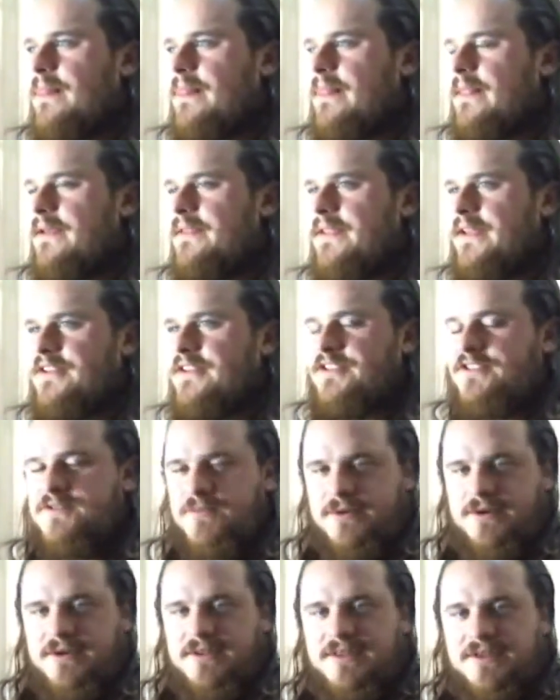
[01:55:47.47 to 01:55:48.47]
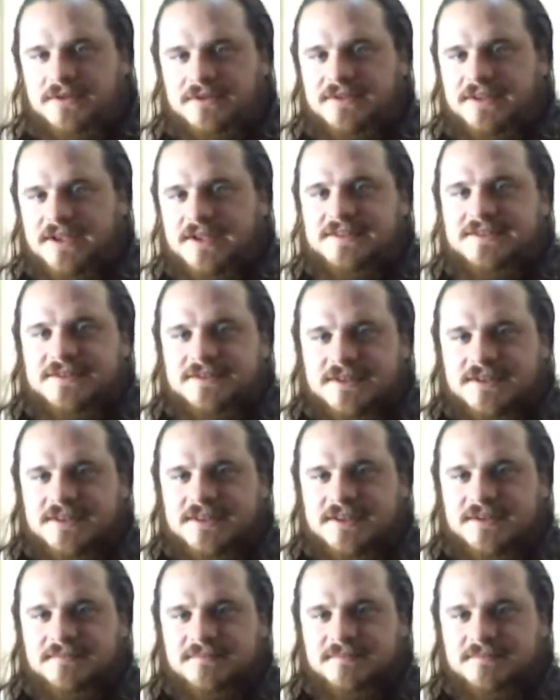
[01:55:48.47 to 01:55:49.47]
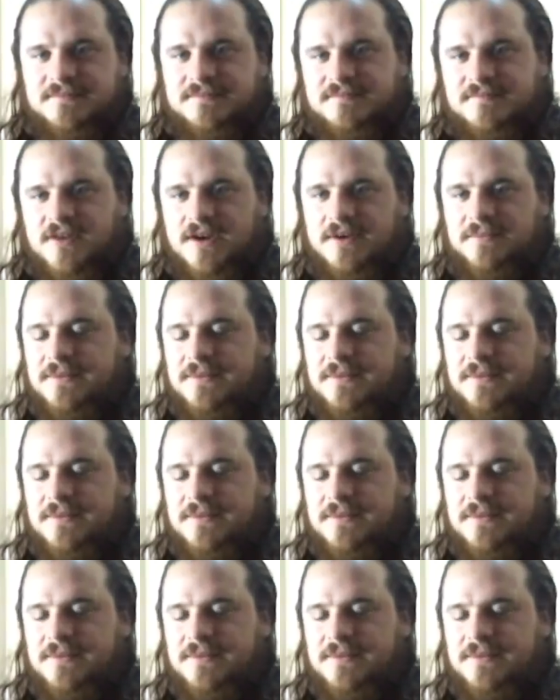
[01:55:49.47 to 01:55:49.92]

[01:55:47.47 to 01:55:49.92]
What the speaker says: They just were a little denser than them, right?